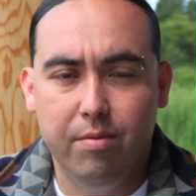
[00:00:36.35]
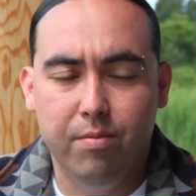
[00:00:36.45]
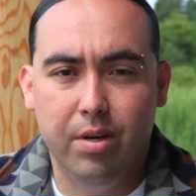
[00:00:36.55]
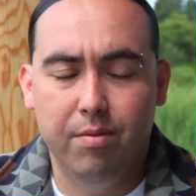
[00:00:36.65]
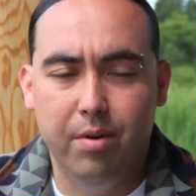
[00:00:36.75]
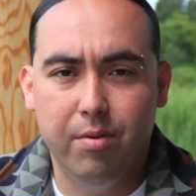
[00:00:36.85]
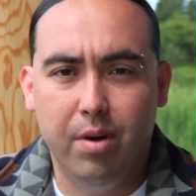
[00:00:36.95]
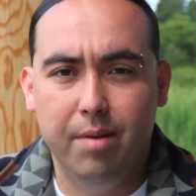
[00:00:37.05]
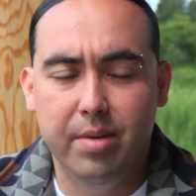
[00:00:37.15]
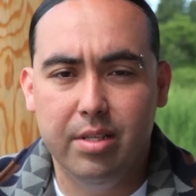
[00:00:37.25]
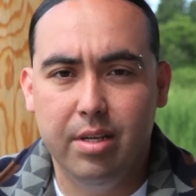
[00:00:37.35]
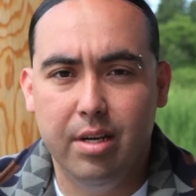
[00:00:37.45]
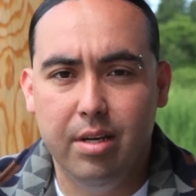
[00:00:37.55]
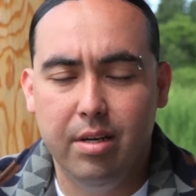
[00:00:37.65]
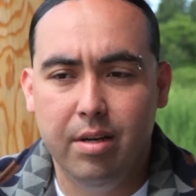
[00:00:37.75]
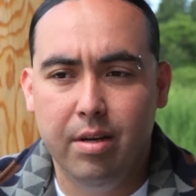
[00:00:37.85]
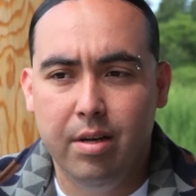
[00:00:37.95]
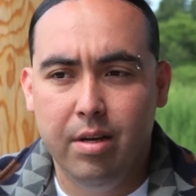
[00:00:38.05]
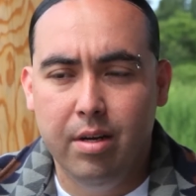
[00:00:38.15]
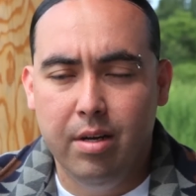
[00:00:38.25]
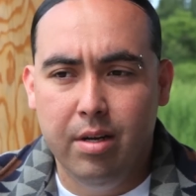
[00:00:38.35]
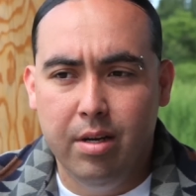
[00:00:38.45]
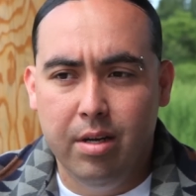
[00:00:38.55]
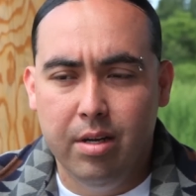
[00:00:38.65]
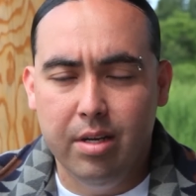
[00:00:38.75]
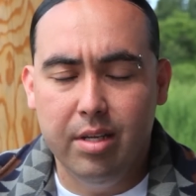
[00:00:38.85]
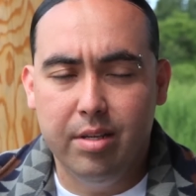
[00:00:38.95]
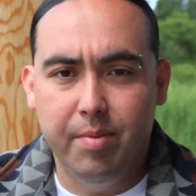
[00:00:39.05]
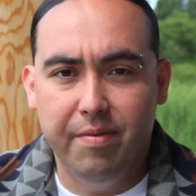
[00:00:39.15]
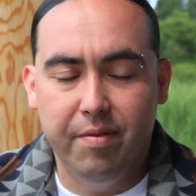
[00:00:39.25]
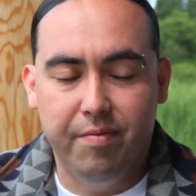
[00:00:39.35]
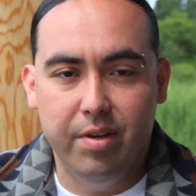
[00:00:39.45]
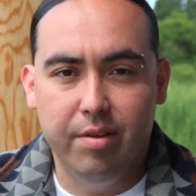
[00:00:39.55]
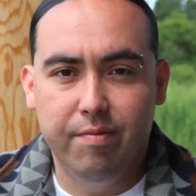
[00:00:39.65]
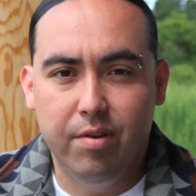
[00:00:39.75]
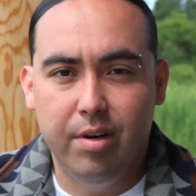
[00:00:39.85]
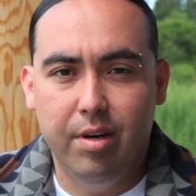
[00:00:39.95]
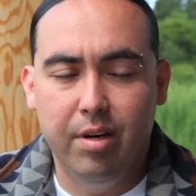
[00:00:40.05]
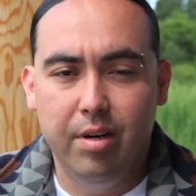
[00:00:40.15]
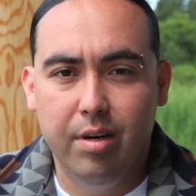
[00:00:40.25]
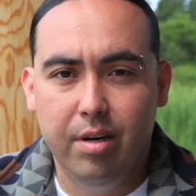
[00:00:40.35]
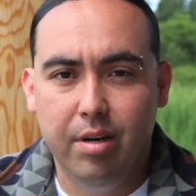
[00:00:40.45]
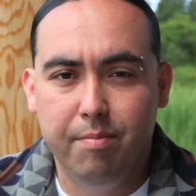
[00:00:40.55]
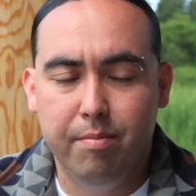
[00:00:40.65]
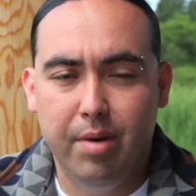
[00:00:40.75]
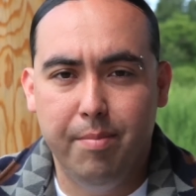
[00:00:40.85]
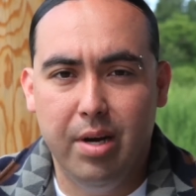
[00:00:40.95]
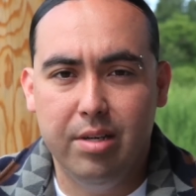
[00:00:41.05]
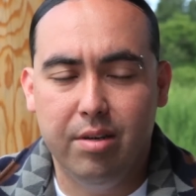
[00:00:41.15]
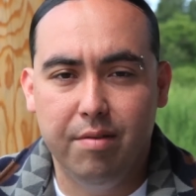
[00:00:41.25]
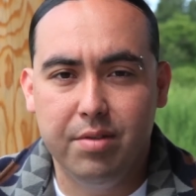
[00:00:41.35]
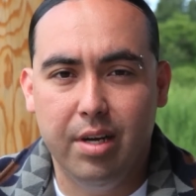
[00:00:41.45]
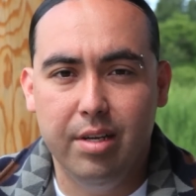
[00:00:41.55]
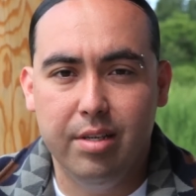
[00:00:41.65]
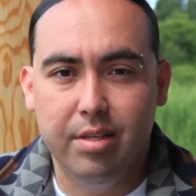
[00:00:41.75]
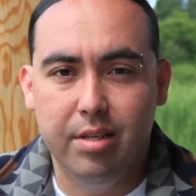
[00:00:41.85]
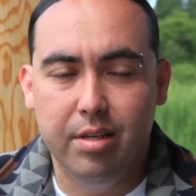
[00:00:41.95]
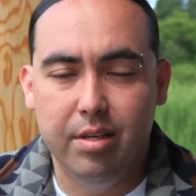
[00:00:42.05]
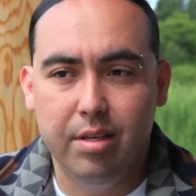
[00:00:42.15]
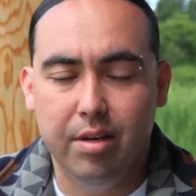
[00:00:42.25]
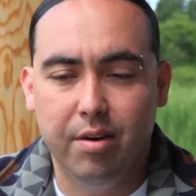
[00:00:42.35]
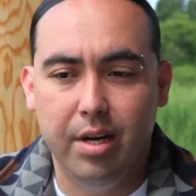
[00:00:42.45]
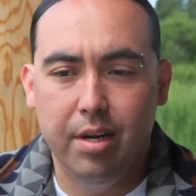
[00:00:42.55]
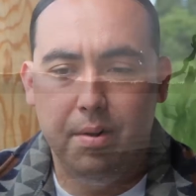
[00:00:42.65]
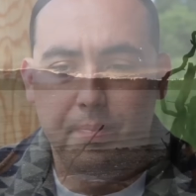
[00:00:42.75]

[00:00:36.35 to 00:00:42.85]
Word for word: One of the requirements that needs to be fulfilled for my Bachelor of Science degree.